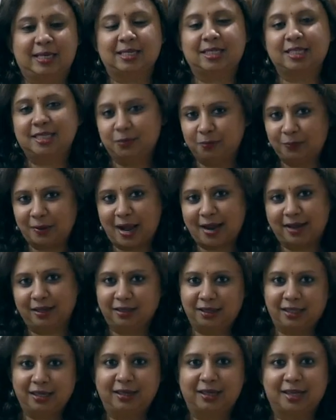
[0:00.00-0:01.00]
does it imply
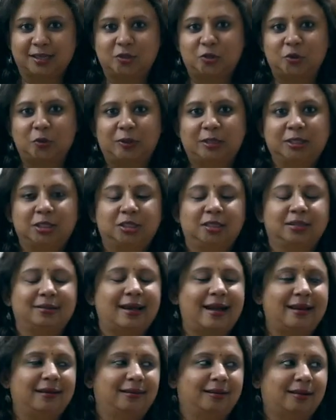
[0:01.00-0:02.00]
anything in astrology?
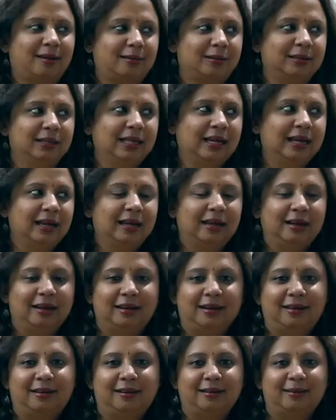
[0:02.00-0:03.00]
And uh,
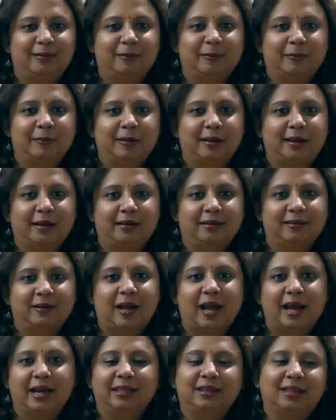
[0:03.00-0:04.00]
um,
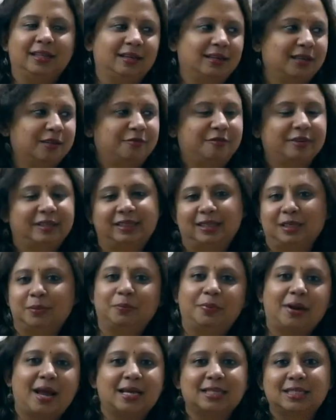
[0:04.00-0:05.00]
I think if it
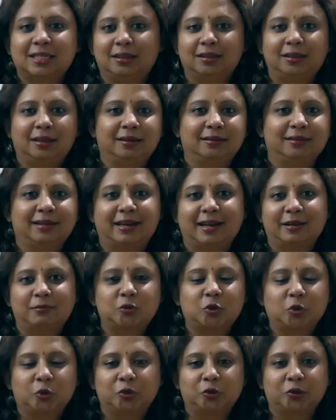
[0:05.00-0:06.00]
implies anything, then
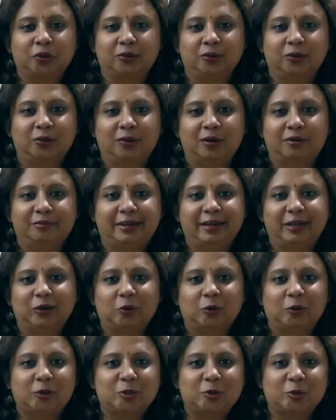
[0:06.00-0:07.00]
I'm so sure you'll do a
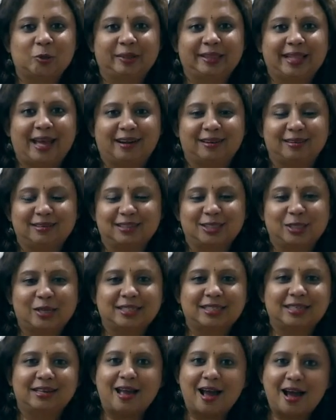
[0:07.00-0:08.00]
video also on that. So
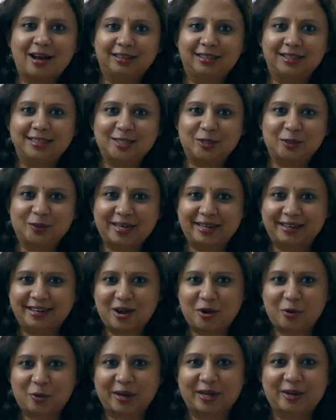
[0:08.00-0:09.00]
I said, yeah, that's a good
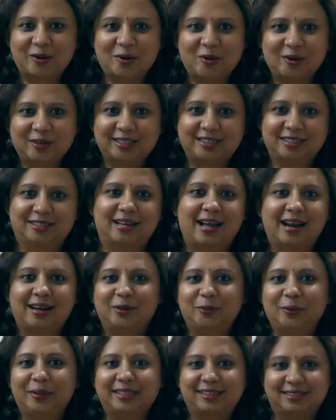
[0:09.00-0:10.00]
idea. Why not?
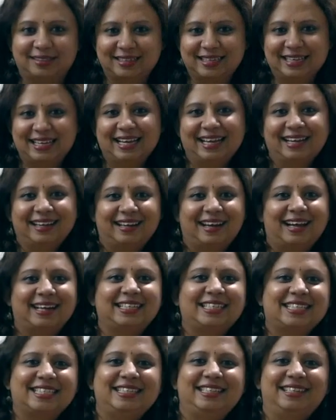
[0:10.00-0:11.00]
I'll do it.
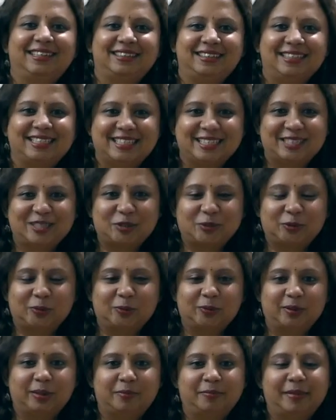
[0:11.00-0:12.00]
I just need a reason to
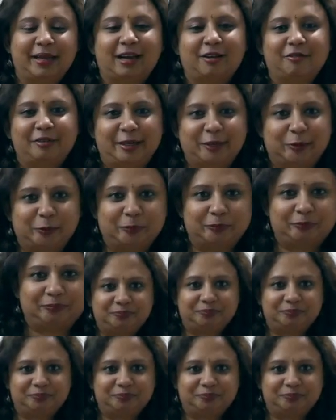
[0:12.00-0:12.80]
uh, make a video.